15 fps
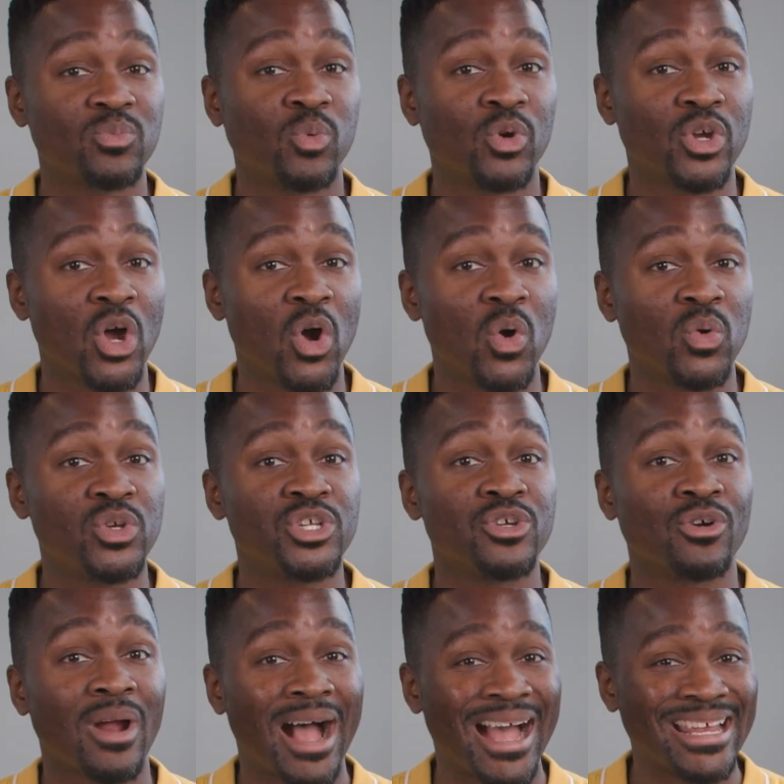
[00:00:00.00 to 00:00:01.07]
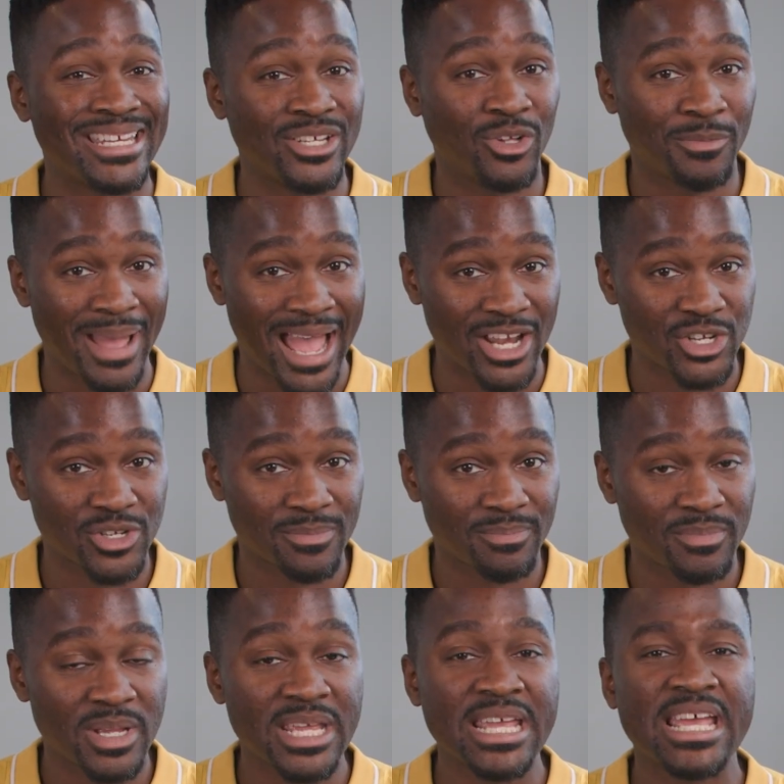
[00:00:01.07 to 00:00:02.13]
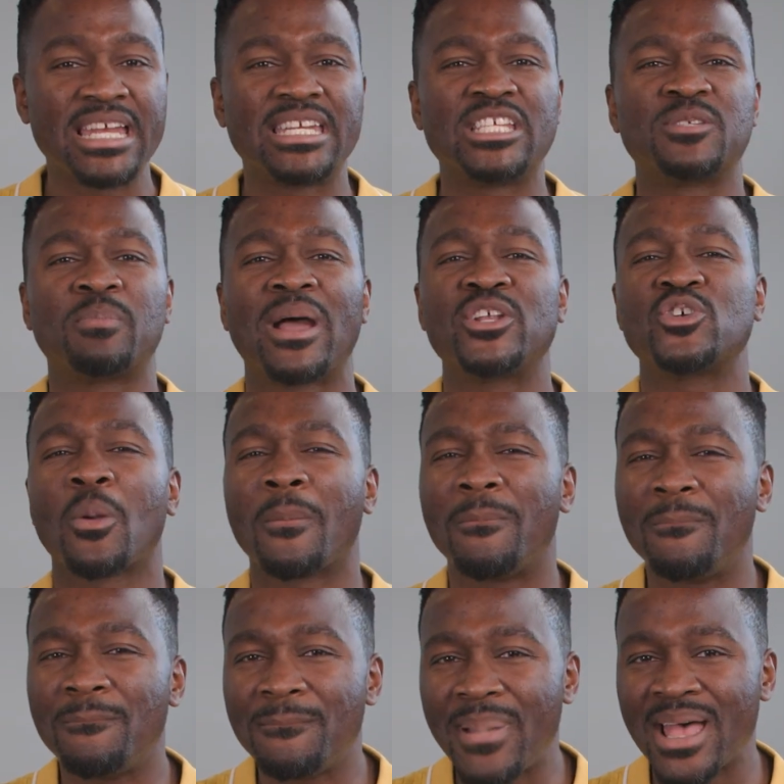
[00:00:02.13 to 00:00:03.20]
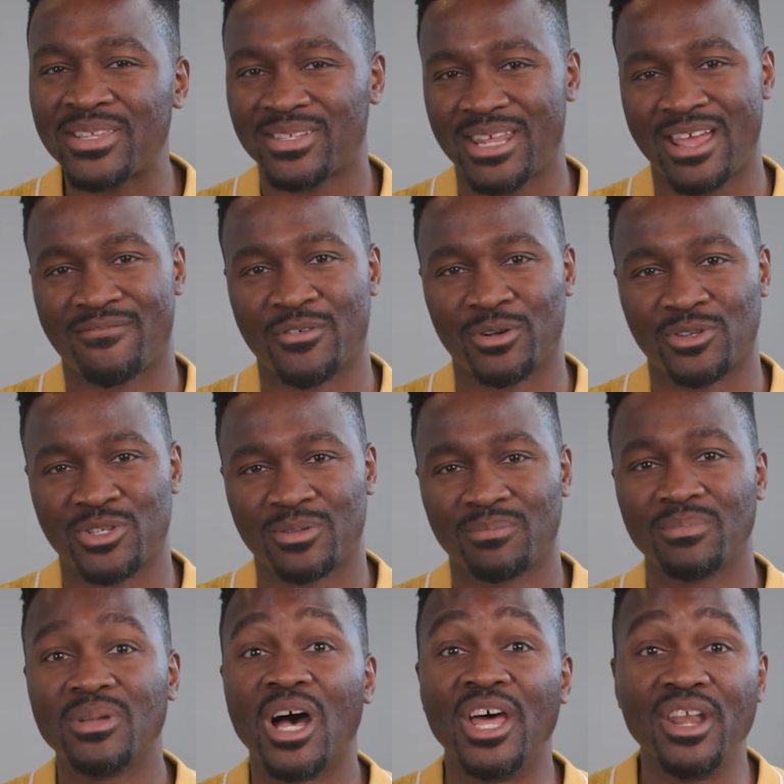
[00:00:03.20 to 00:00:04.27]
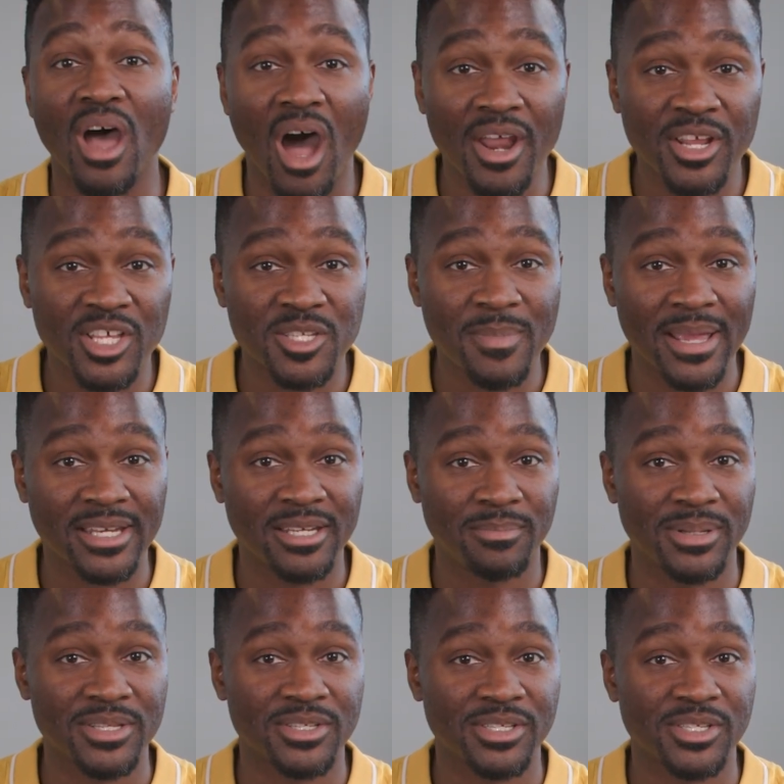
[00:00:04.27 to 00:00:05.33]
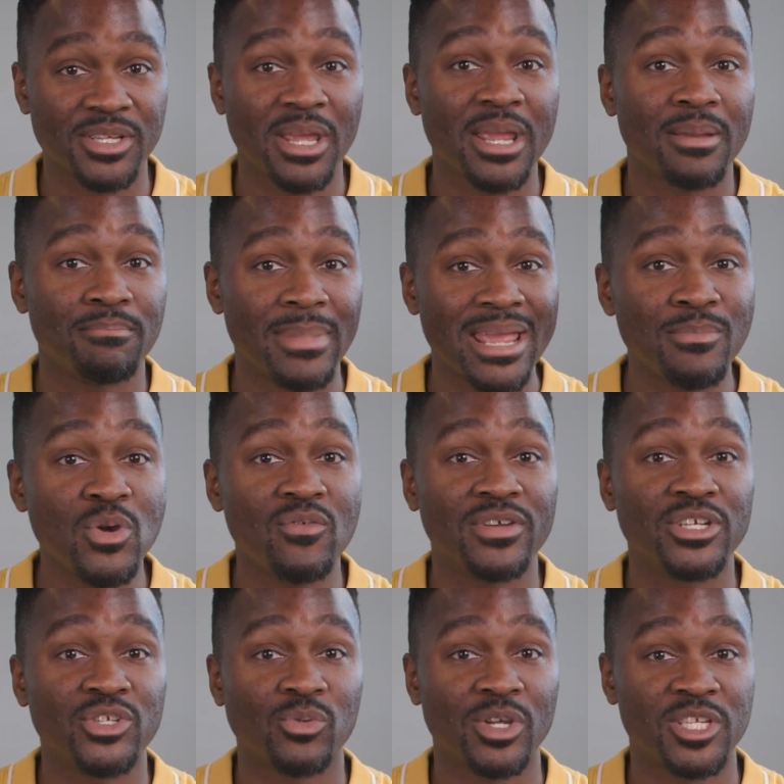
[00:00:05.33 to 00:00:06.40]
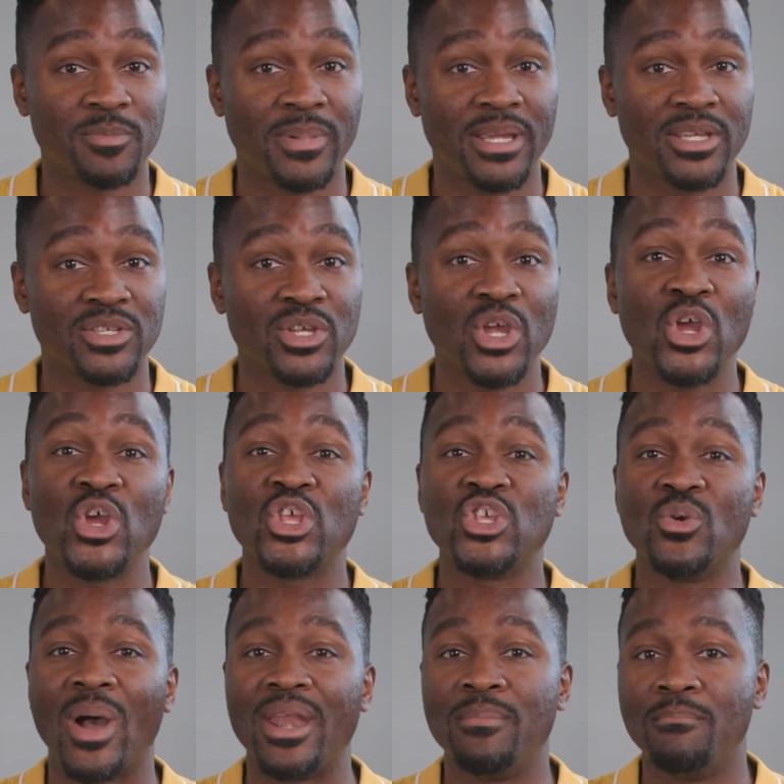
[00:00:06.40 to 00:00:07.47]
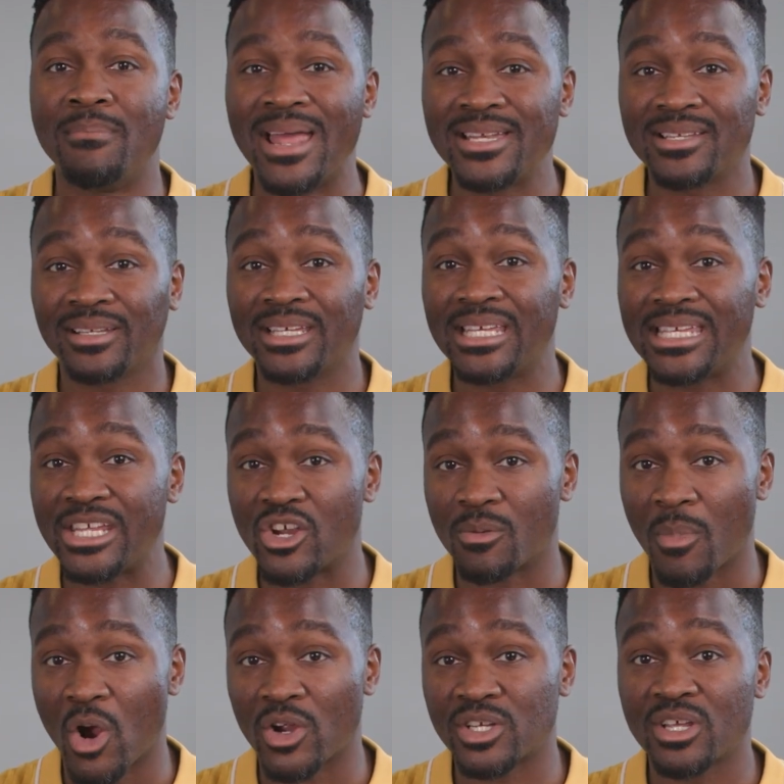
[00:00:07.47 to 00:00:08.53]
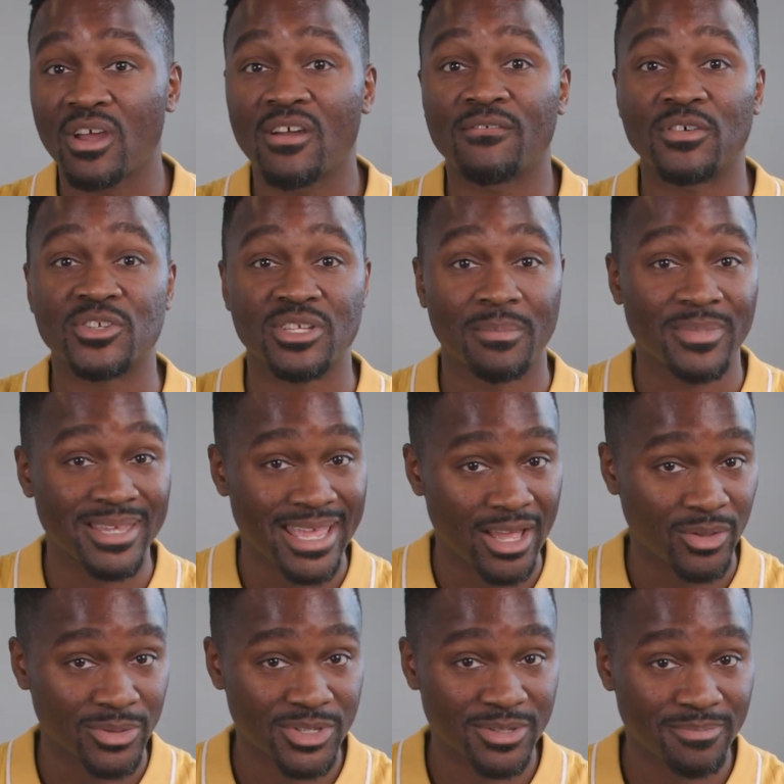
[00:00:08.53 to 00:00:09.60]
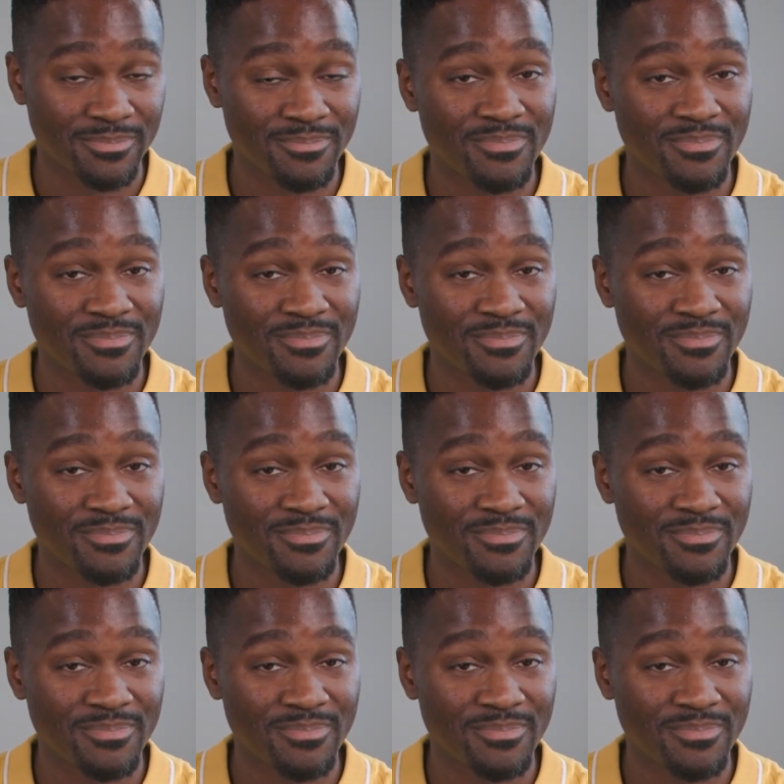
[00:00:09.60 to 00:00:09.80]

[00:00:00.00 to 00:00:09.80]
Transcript: will go to your ideal match. Despite your best efforts, an unexpected business may move into a space you had mentally earmarked for something else.